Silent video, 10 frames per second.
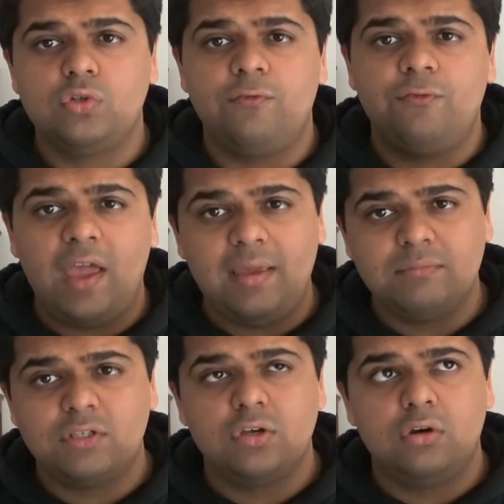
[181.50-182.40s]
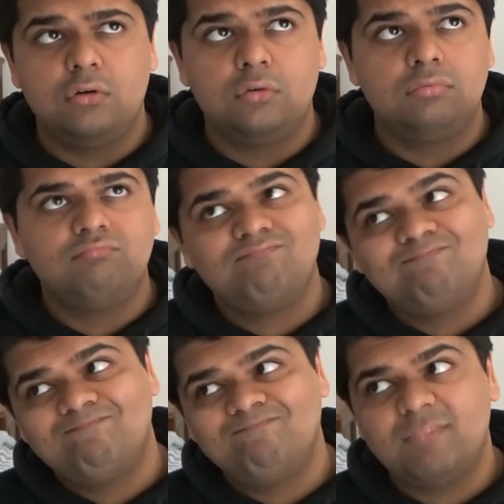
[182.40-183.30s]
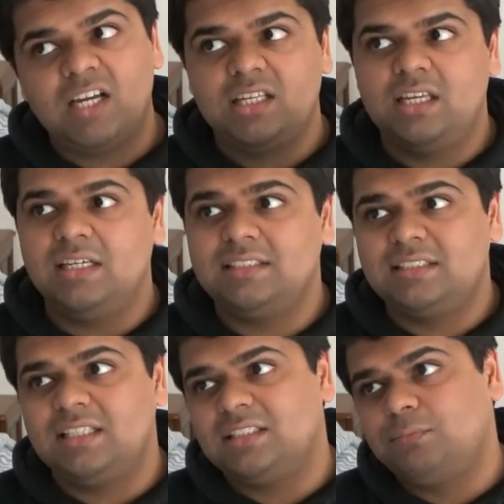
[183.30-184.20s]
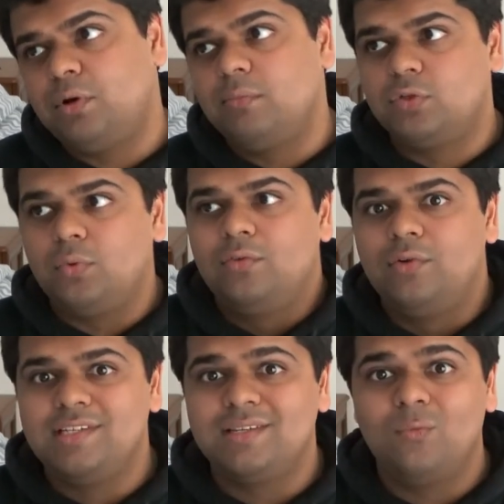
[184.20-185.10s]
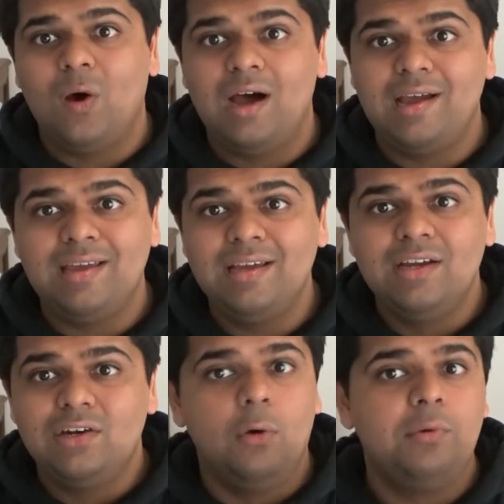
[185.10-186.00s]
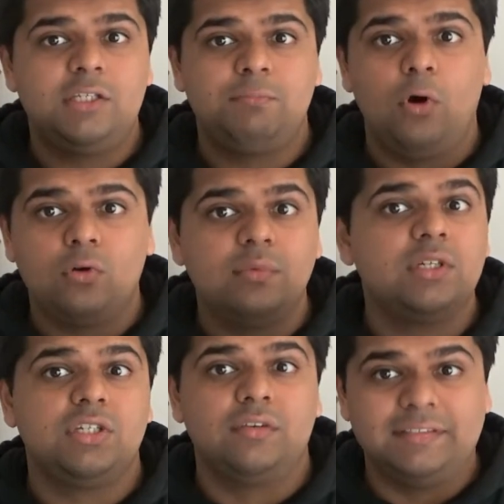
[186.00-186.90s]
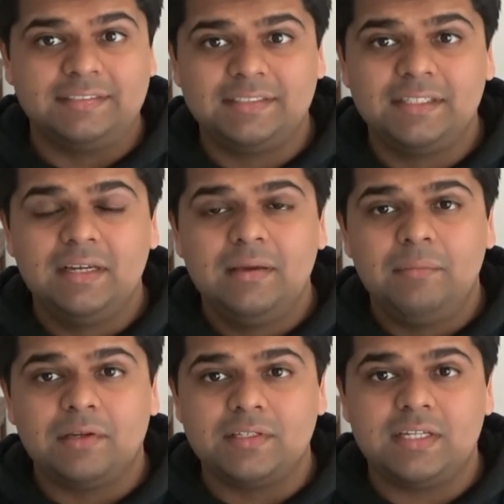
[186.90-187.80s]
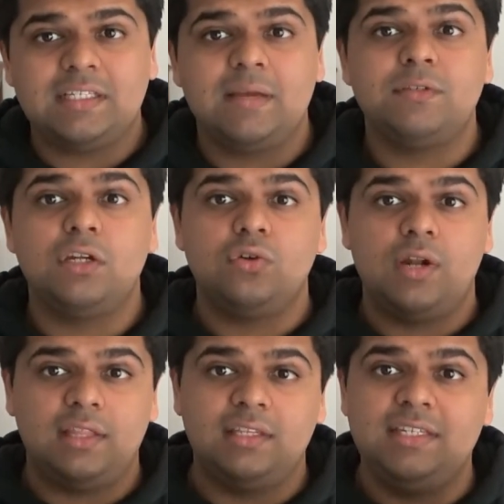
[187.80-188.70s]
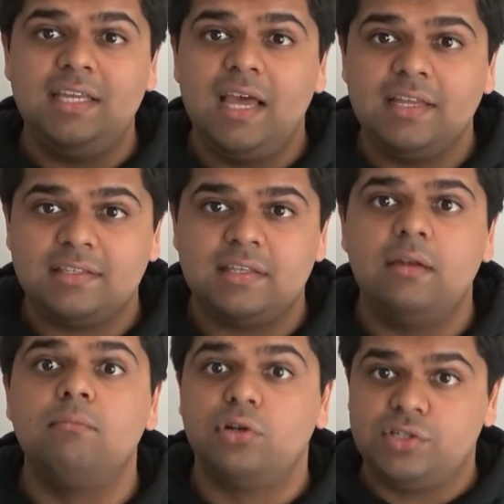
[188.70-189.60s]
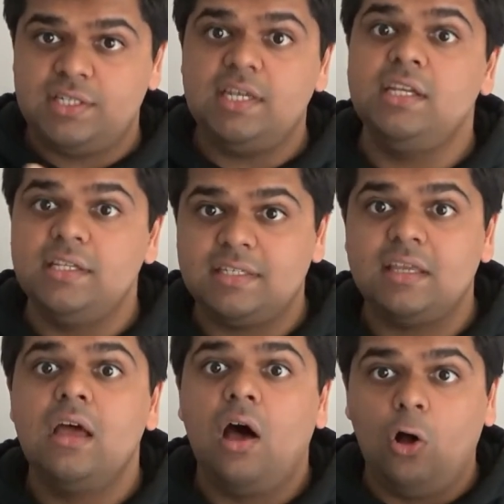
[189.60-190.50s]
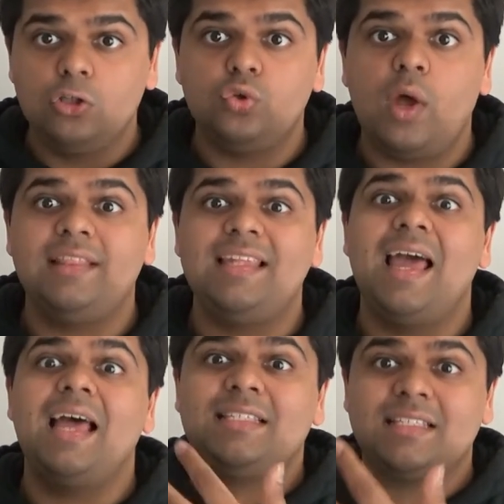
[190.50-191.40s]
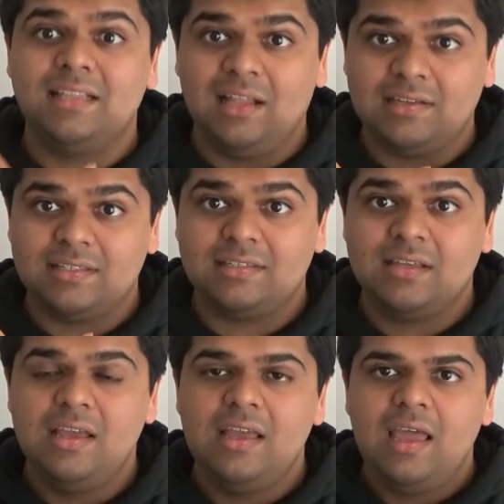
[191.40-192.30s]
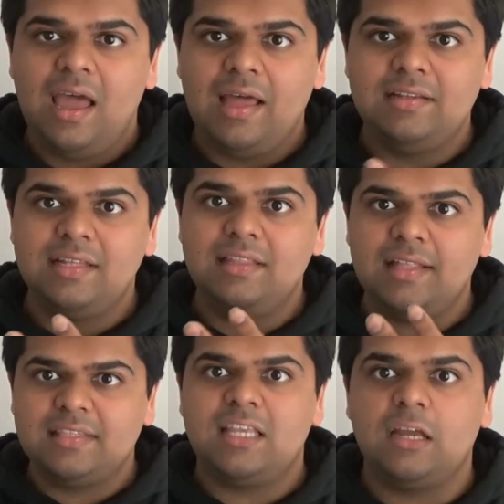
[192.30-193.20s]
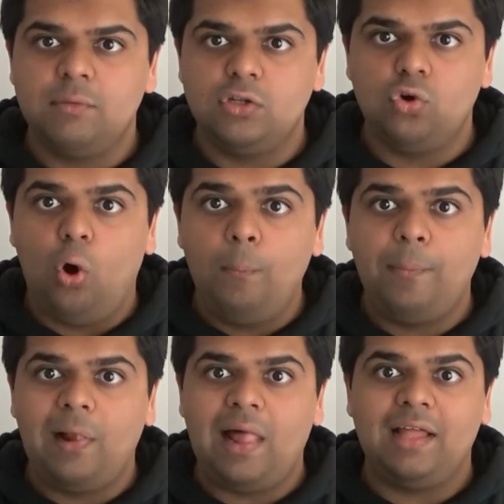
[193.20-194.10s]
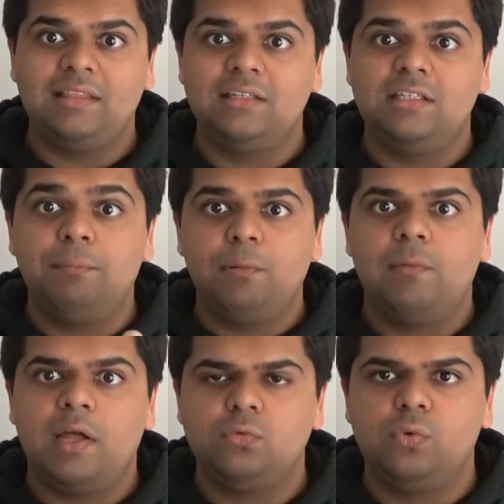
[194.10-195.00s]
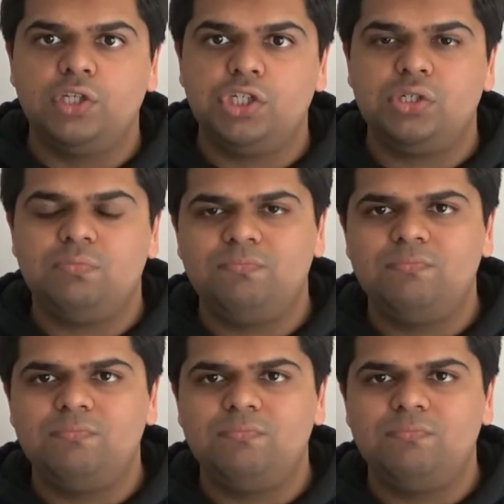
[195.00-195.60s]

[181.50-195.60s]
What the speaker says: to fame, so I guess that's pretty much one reason why nobody spoke much of it. Because that time Citroën had the DS and Mercedes also had the S-Class. And in that segment, Opel had the Diplomat, which